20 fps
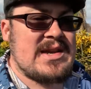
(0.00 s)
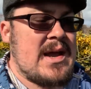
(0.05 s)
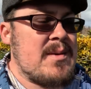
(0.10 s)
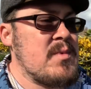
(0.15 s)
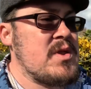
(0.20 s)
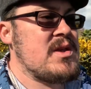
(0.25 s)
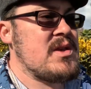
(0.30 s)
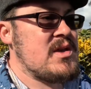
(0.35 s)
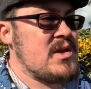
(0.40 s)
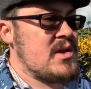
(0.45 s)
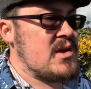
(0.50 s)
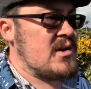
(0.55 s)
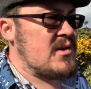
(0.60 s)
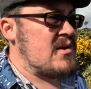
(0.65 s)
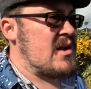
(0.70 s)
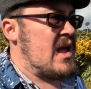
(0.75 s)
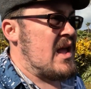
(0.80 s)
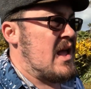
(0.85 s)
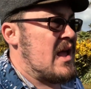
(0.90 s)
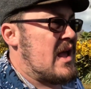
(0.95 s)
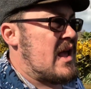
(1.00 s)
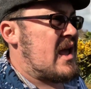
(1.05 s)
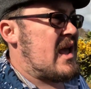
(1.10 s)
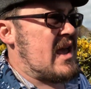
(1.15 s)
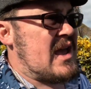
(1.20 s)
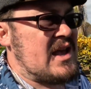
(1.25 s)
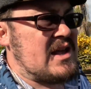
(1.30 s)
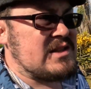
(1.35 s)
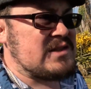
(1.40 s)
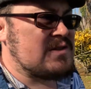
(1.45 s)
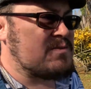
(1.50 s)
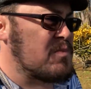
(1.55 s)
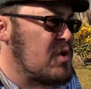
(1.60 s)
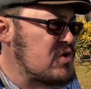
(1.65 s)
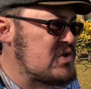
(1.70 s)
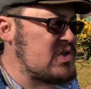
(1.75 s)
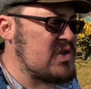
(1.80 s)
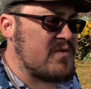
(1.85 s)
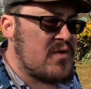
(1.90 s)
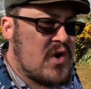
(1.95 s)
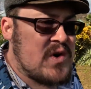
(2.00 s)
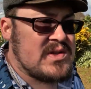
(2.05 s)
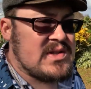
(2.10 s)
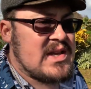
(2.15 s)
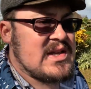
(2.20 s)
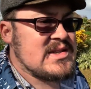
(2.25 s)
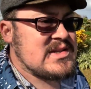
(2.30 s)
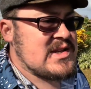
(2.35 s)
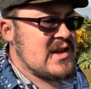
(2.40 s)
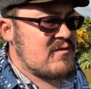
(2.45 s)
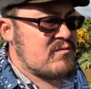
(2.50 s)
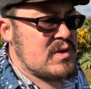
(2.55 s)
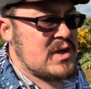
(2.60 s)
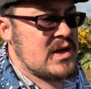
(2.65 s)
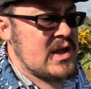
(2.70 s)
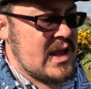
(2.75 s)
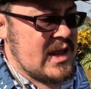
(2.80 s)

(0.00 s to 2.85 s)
time of the year, and most of our days have been